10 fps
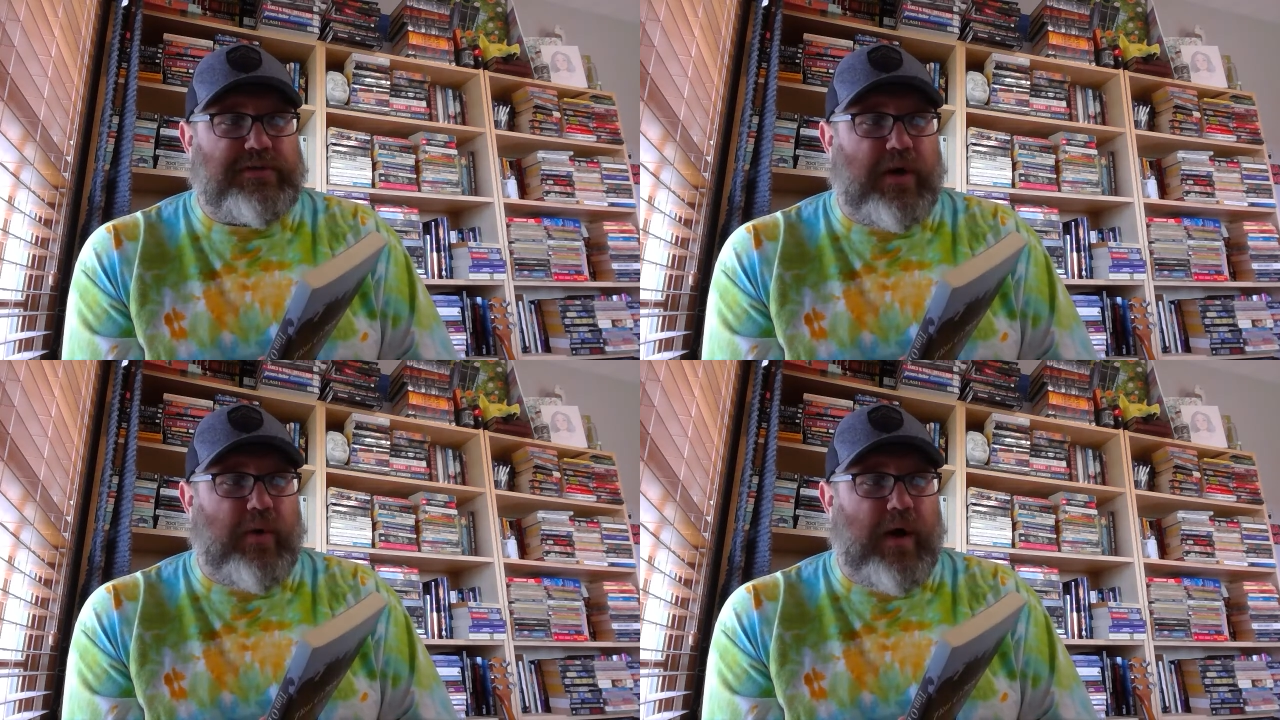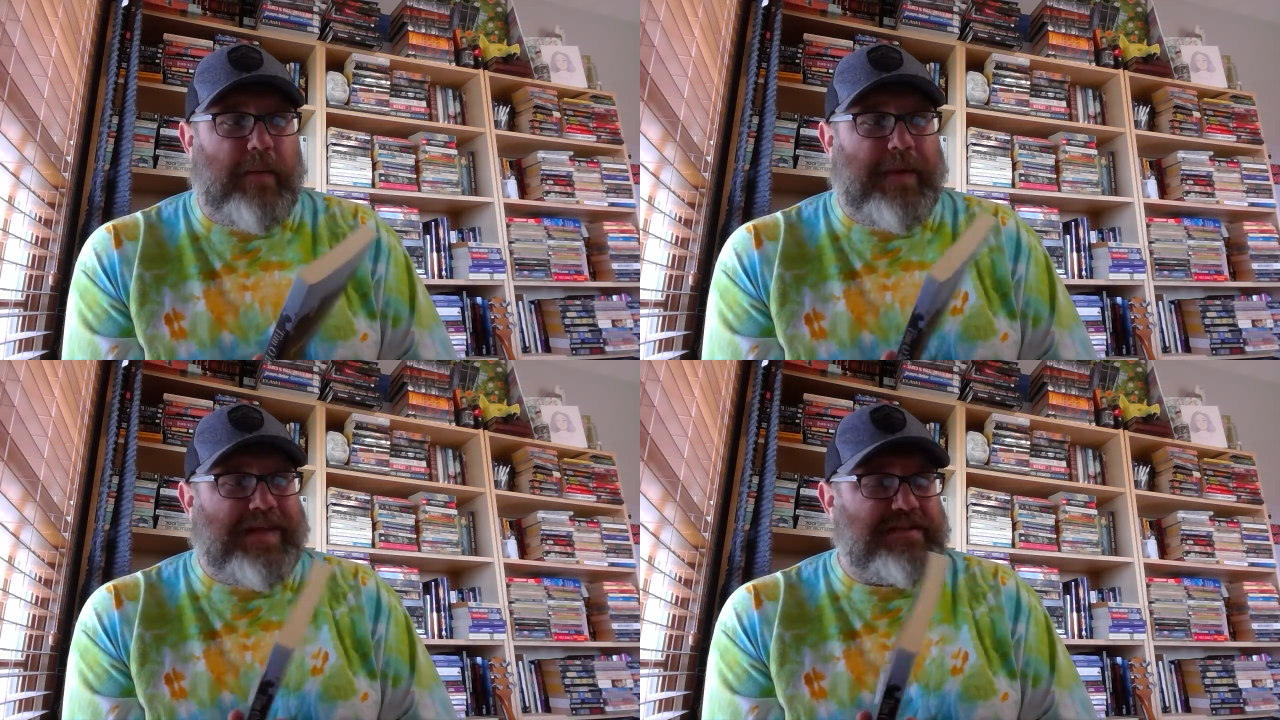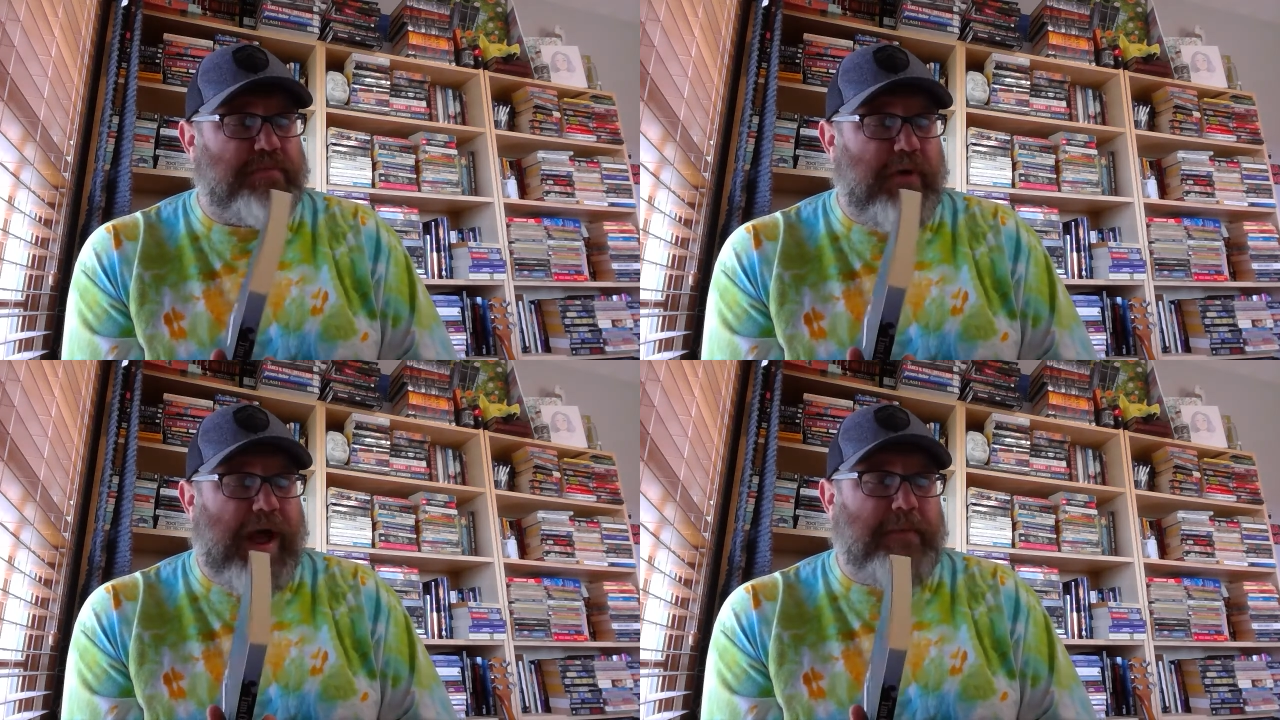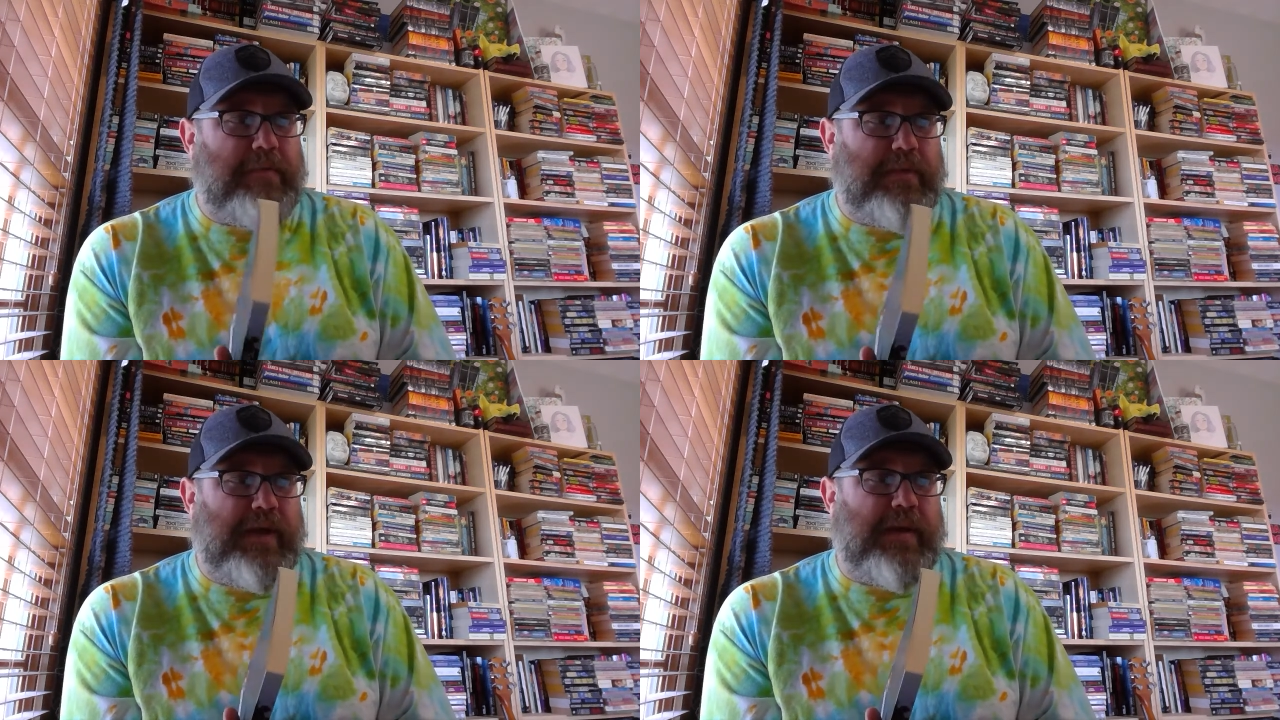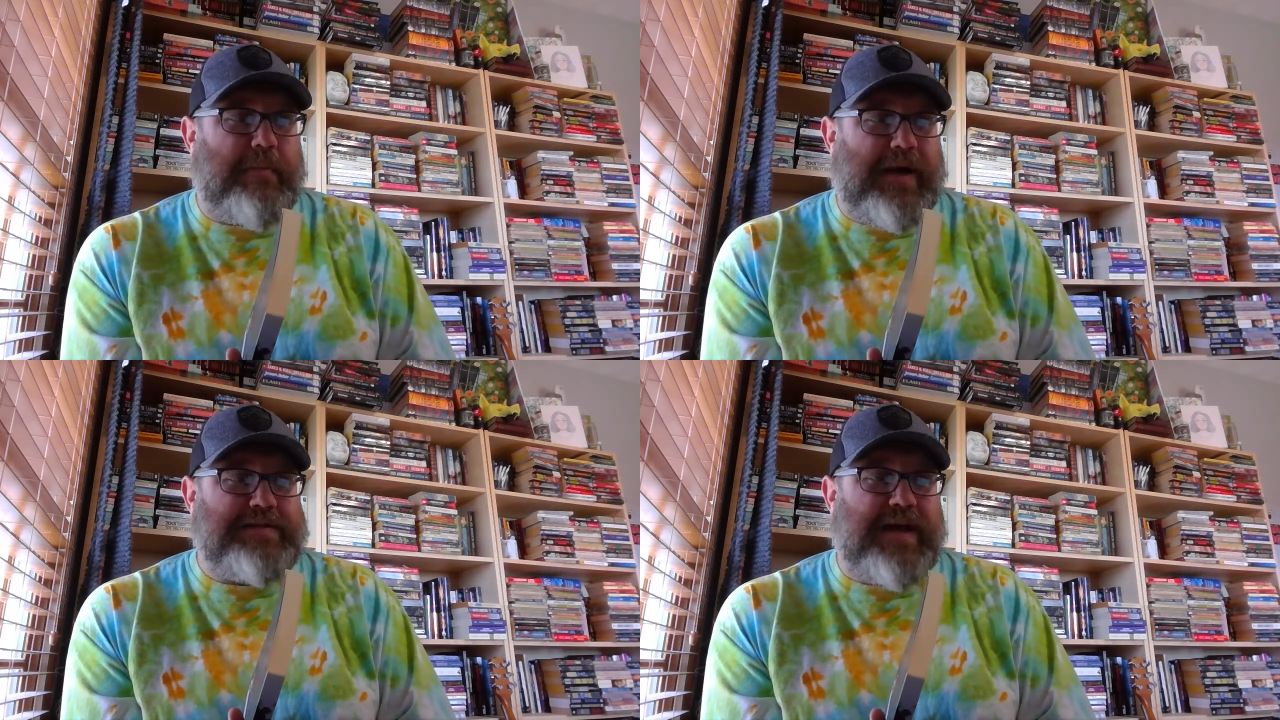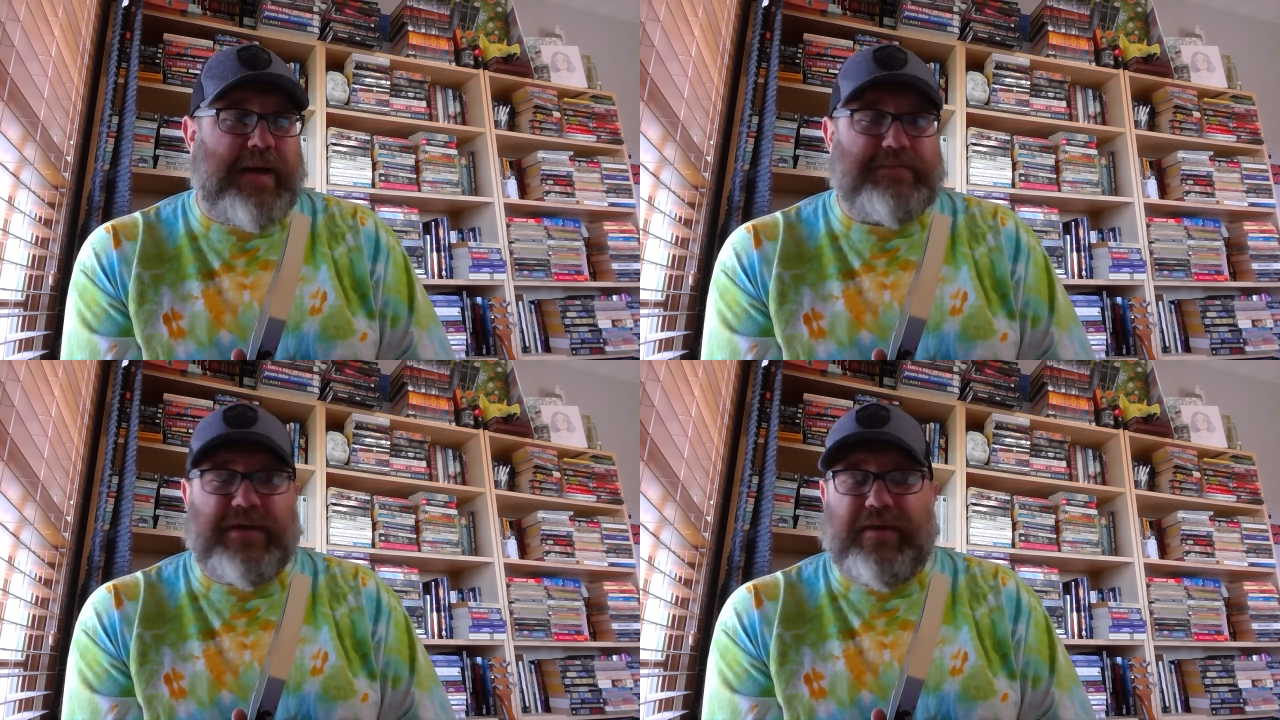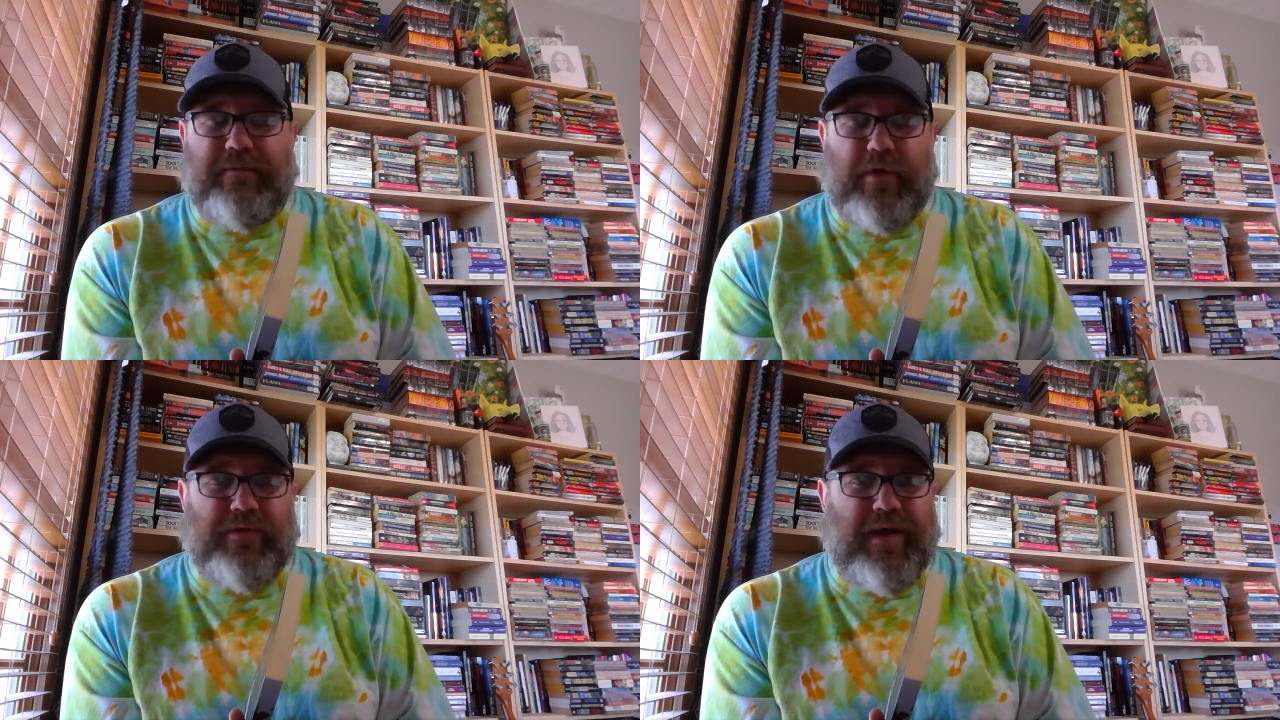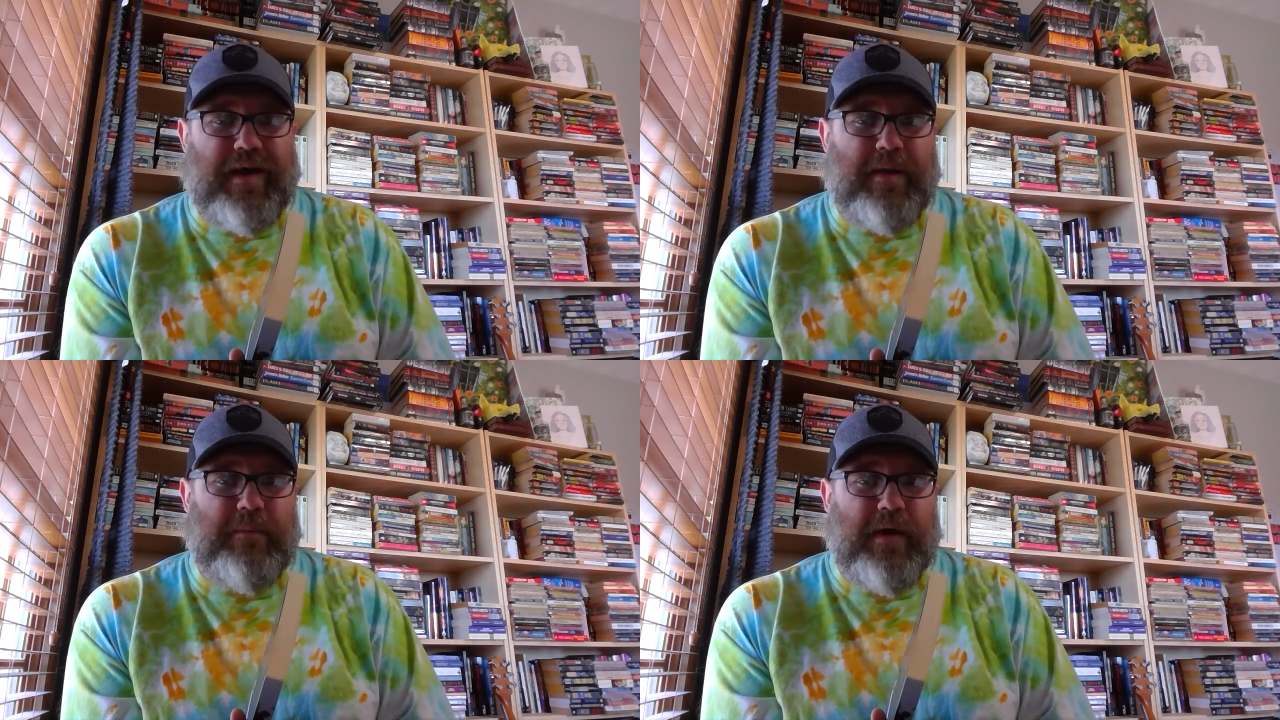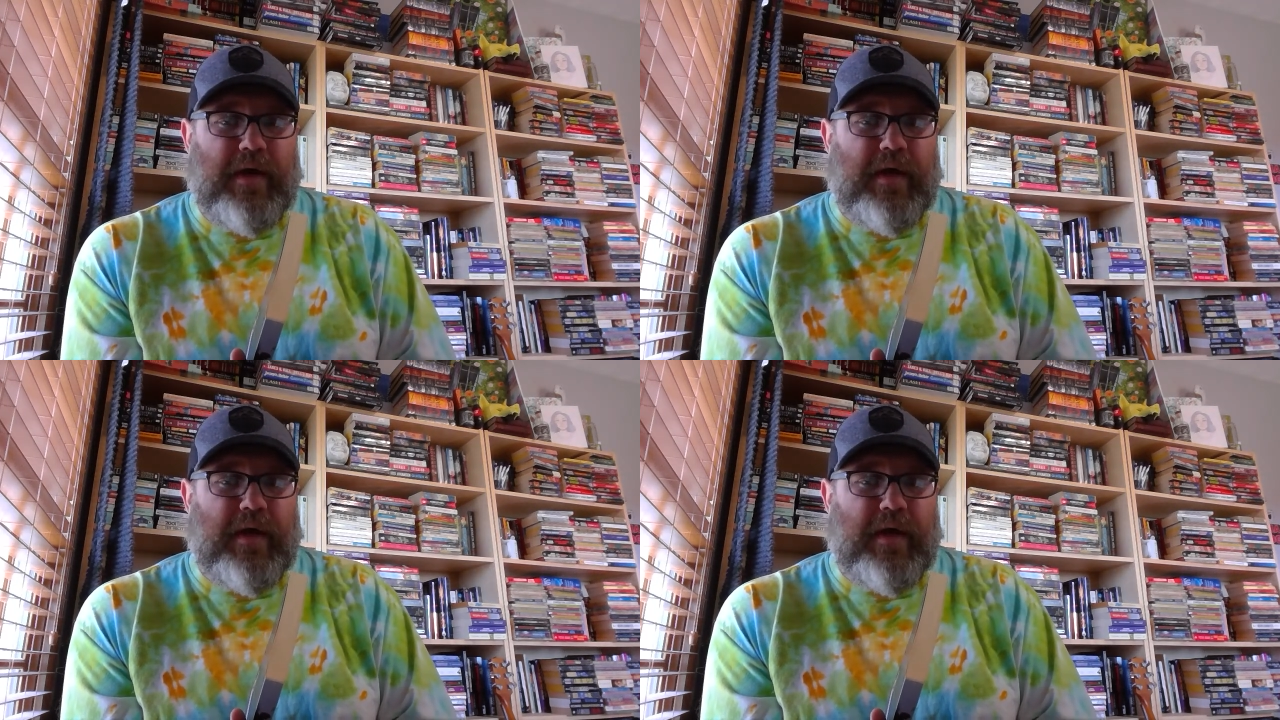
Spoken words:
So it's probably in my top 10 of all time.